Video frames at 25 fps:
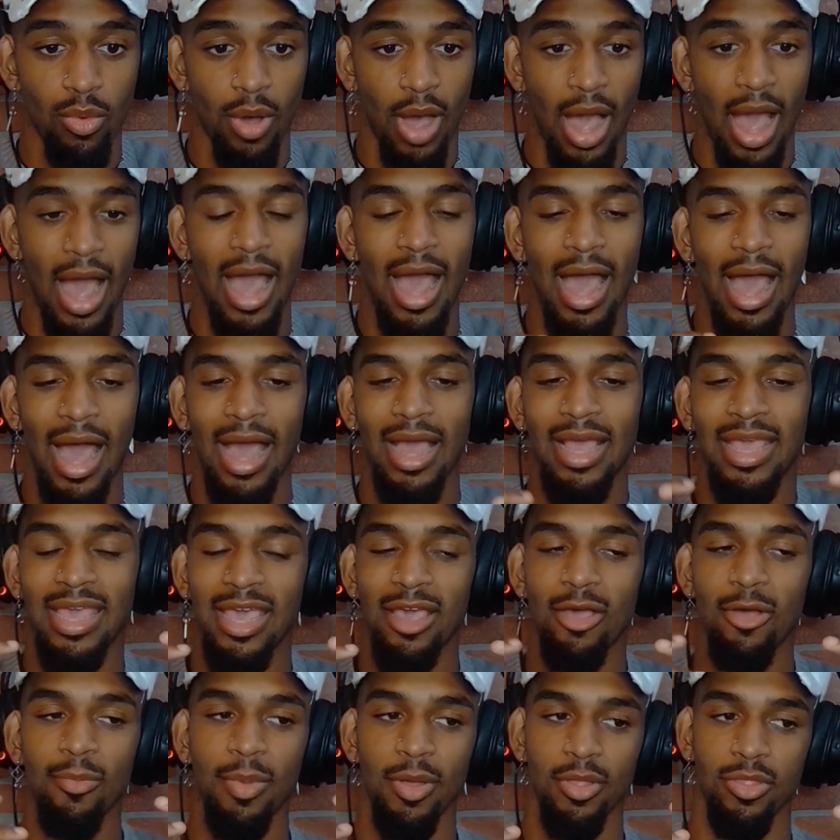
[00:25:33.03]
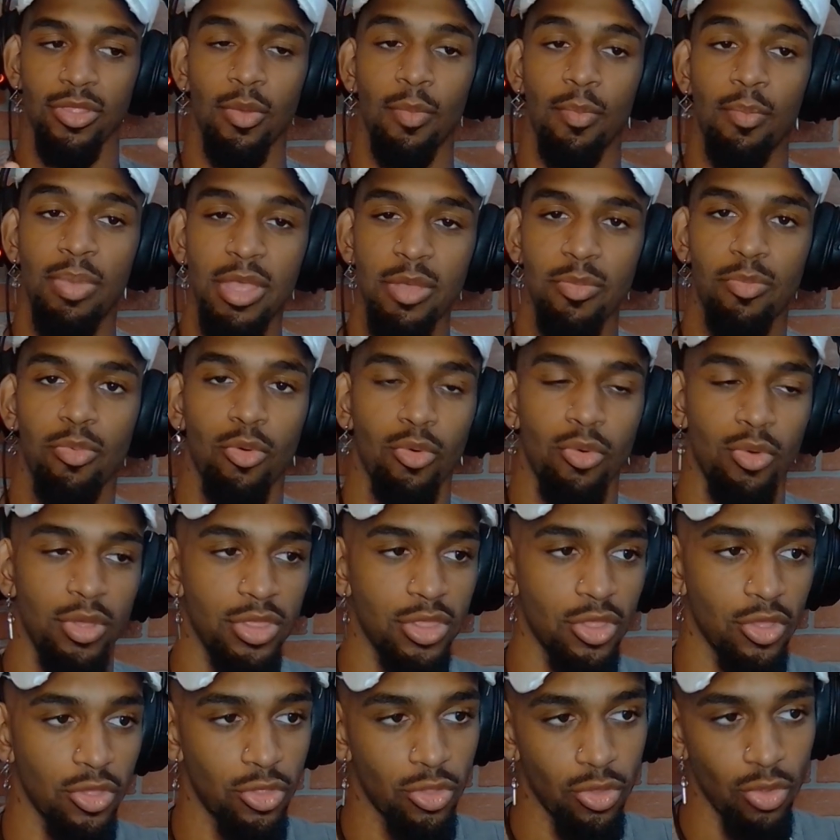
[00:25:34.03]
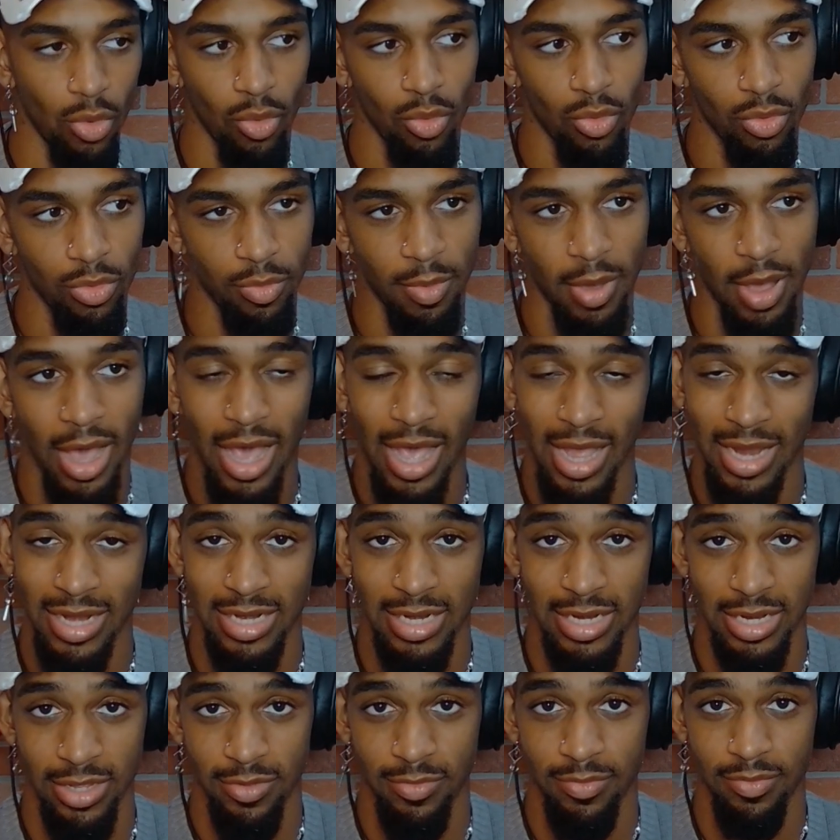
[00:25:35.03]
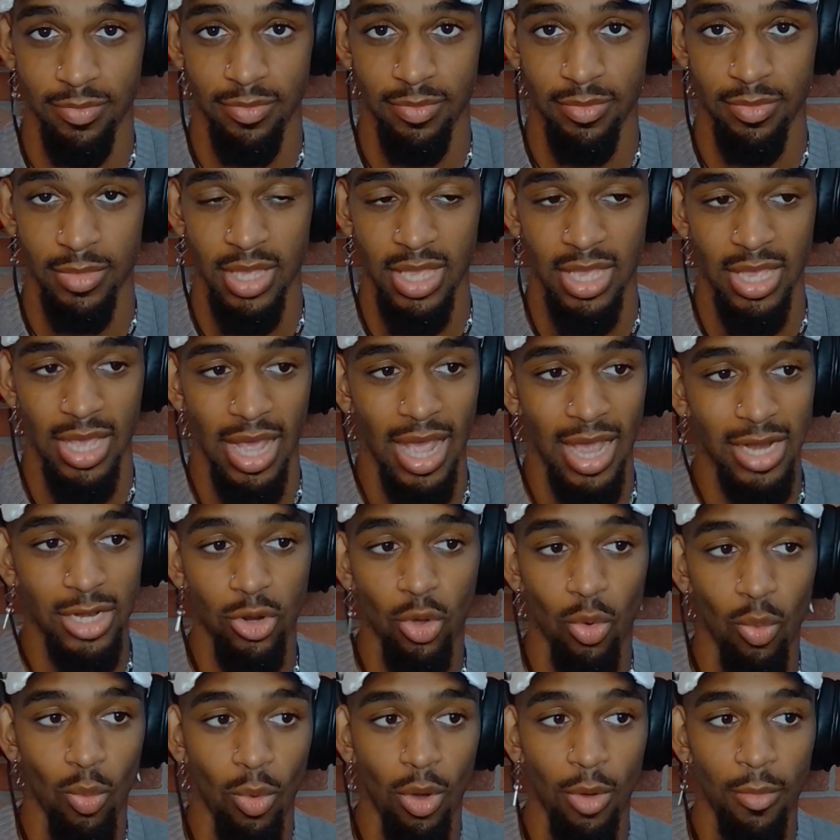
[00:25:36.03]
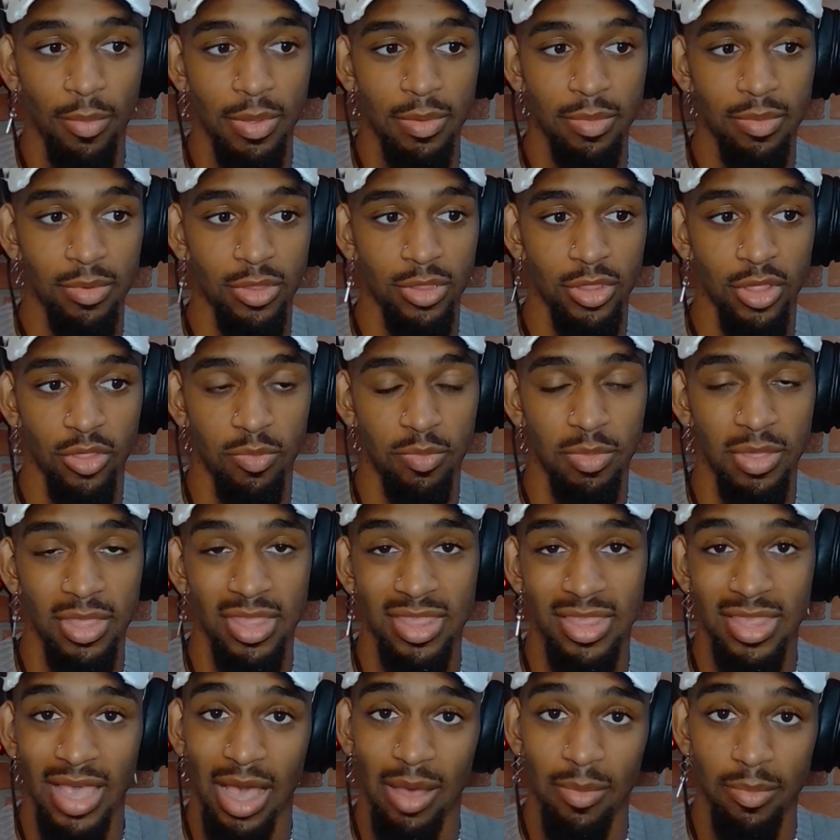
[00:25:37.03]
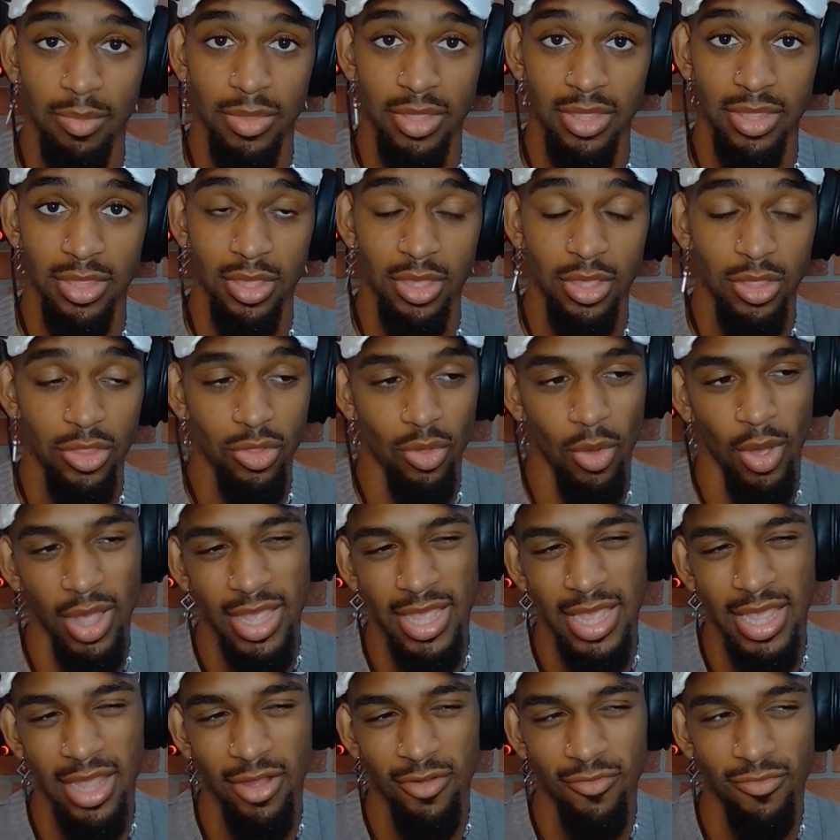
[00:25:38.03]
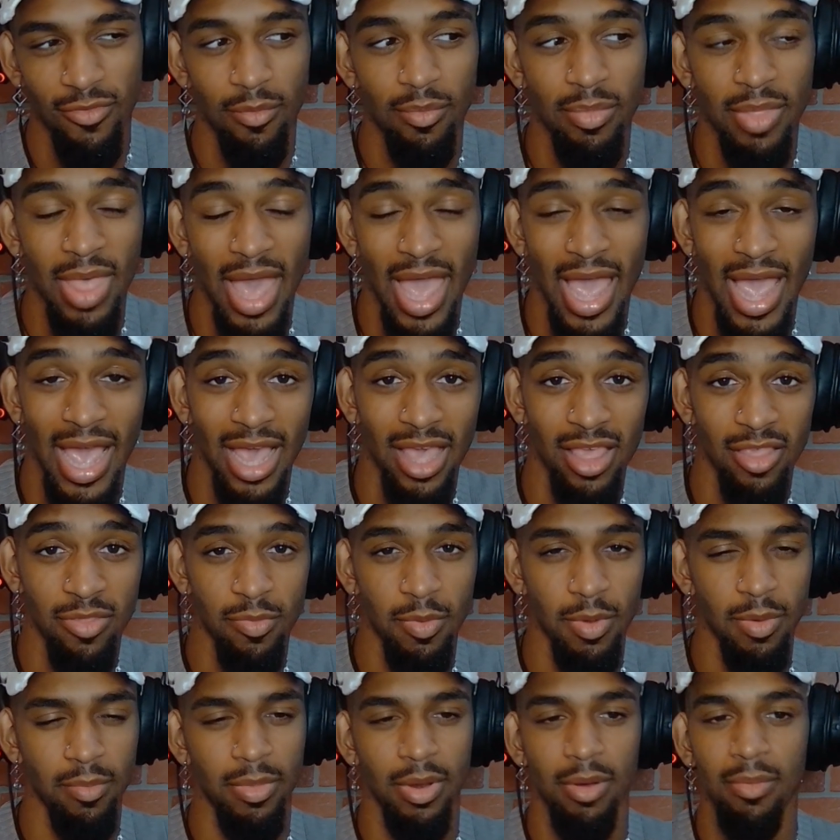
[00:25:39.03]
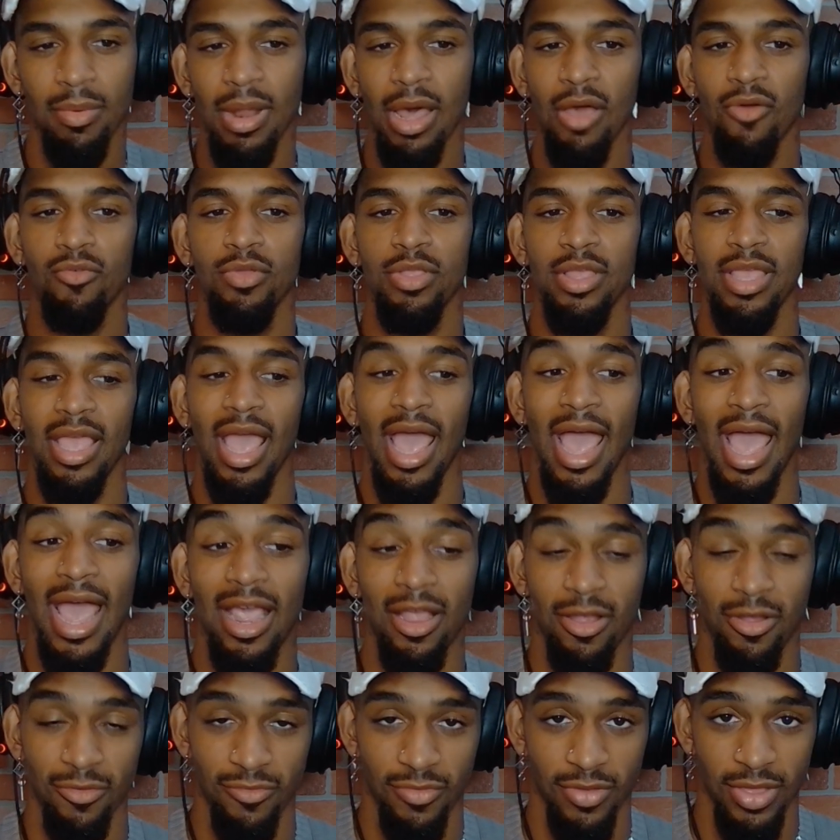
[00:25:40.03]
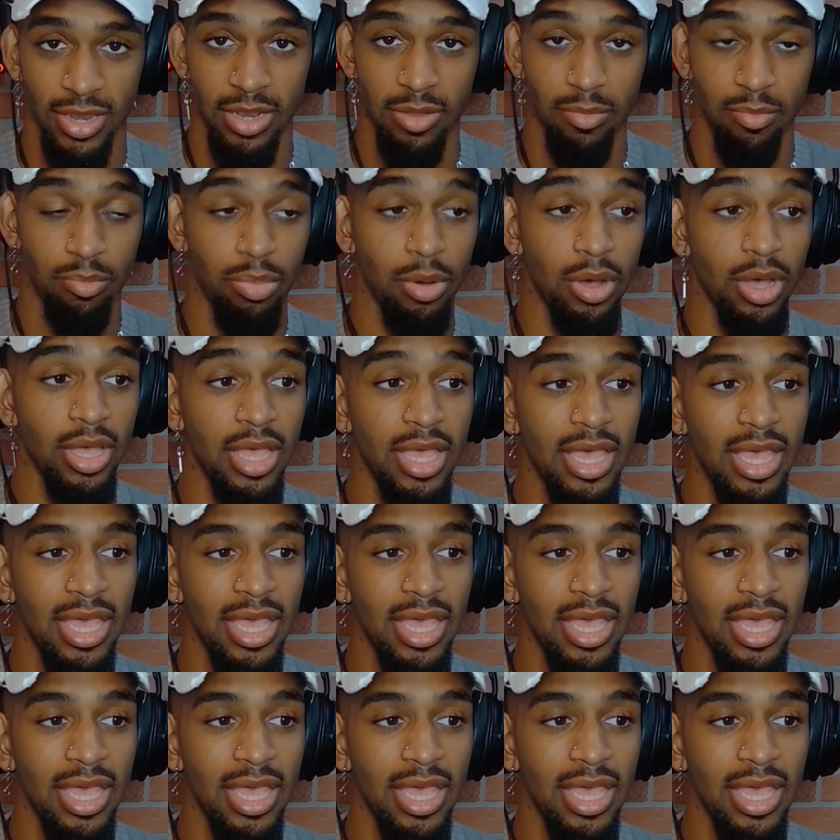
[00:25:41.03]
I care about the people and the souls behind it. I don't want people to just be zombies. So I care from that aspect, but I'm not really aggravated. But